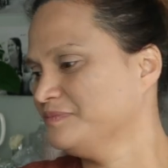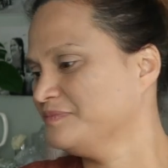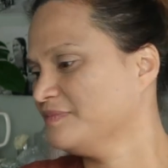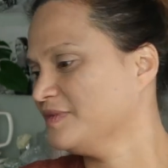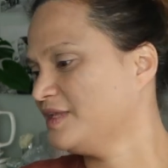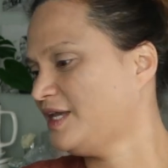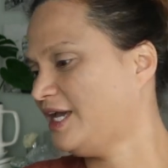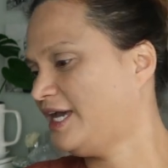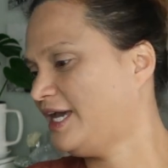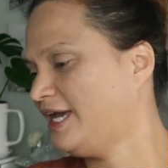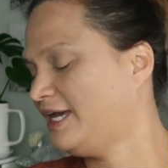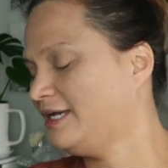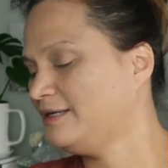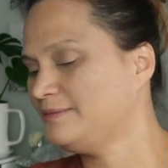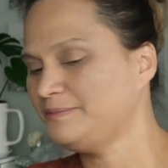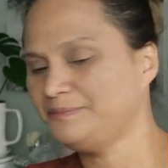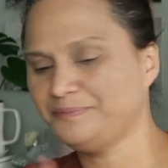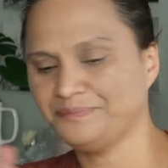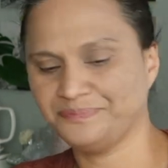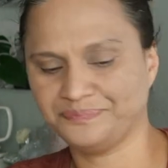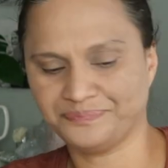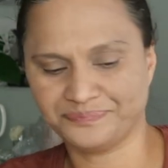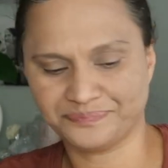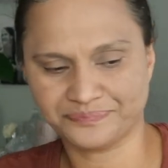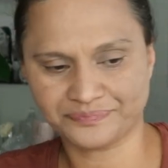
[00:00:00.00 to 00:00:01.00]
Okay,
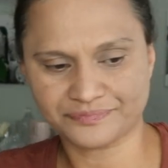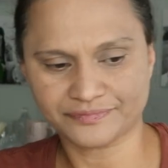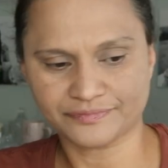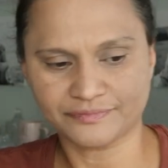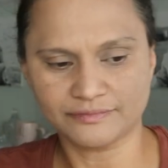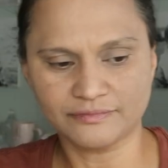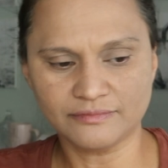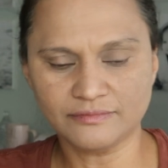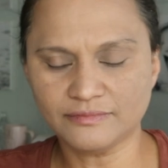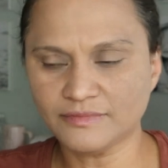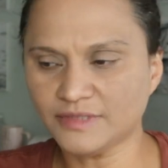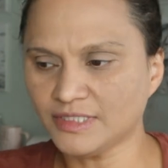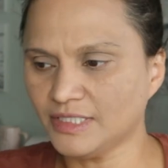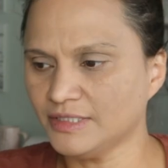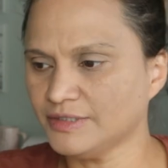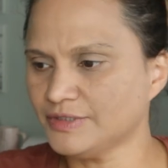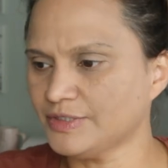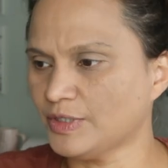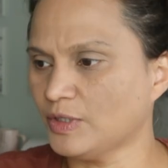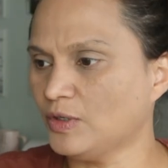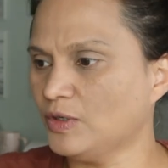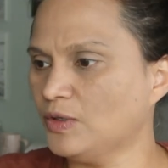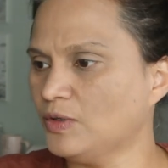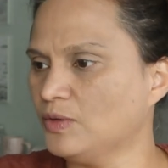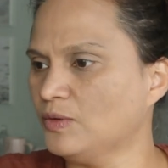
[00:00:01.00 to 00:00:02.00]

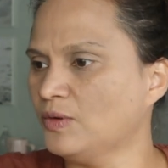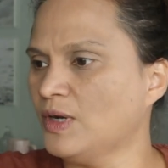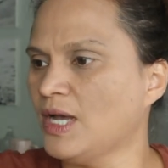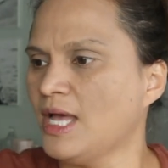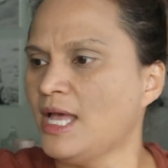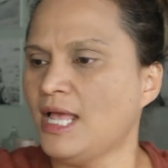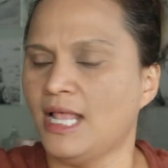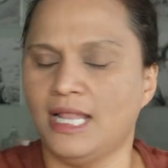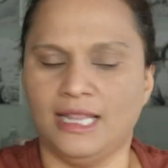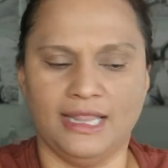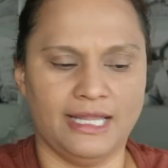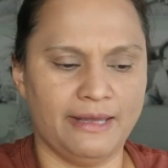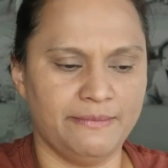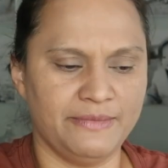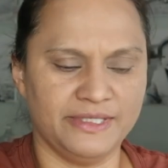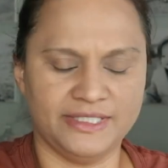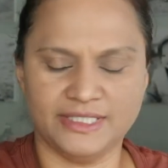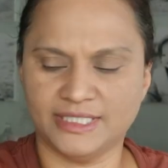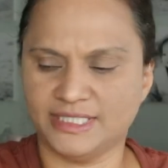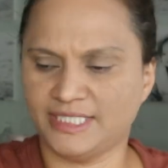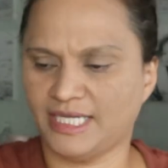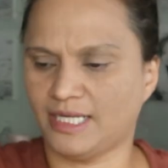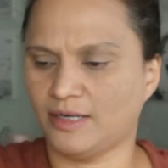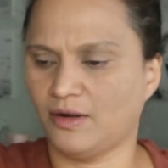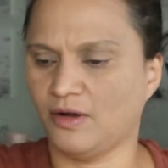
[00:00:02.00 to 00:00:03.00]
so let me
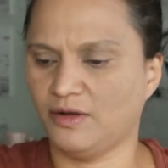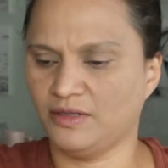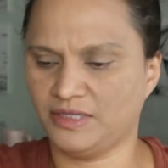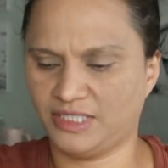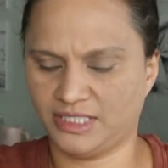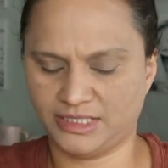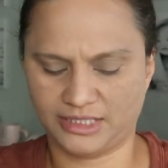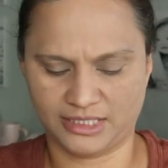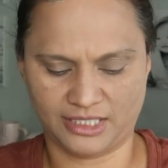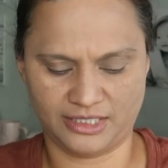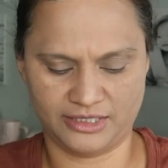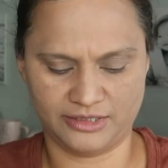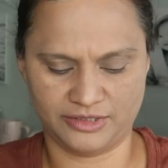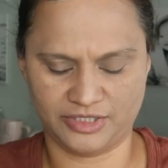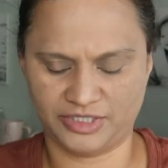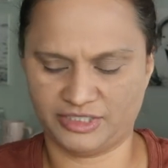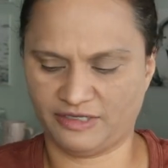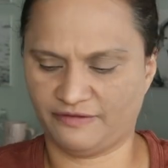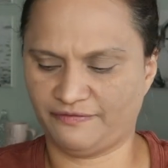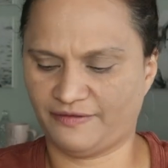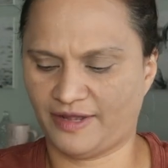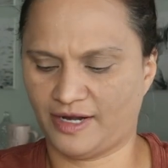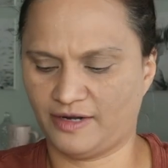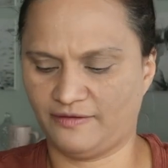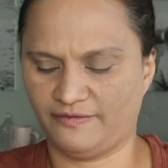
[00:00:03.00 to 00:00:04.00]
just get all these other
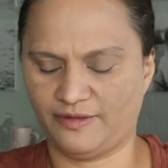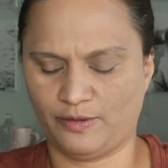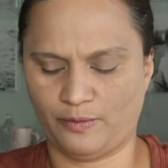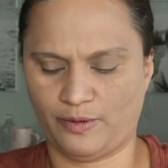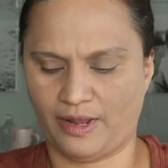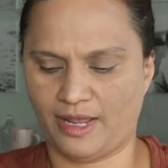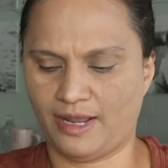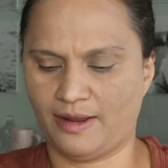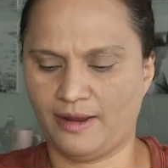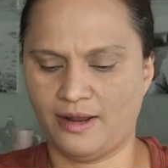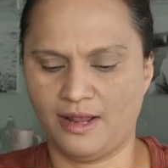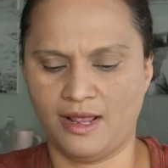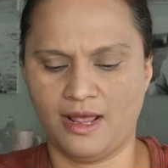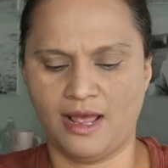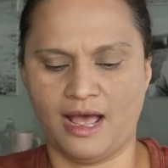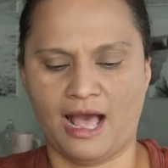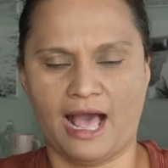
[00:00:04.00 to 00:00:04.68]
stuff out of the way.